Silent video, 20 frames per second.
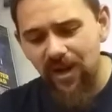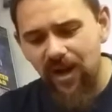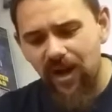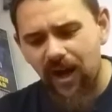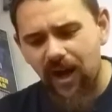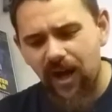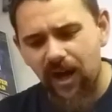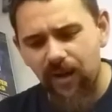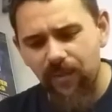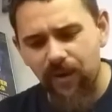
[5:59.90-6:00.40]

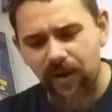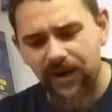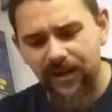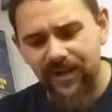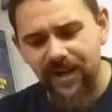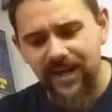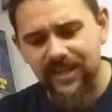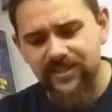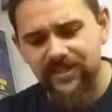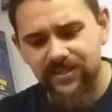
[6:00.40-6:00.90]
All right,
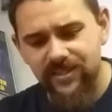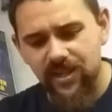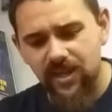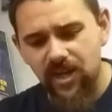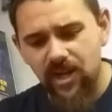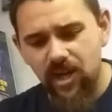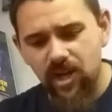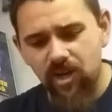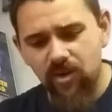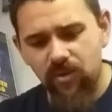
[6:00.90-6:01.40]
next
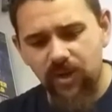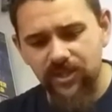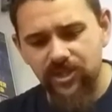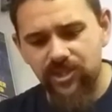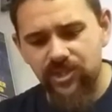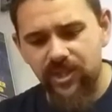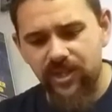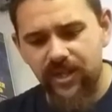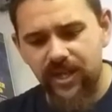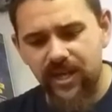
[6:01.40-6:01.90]

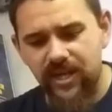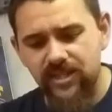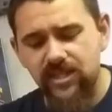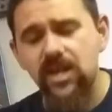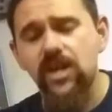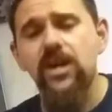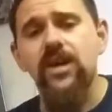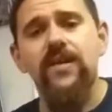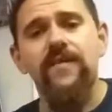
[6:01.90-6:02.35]
question is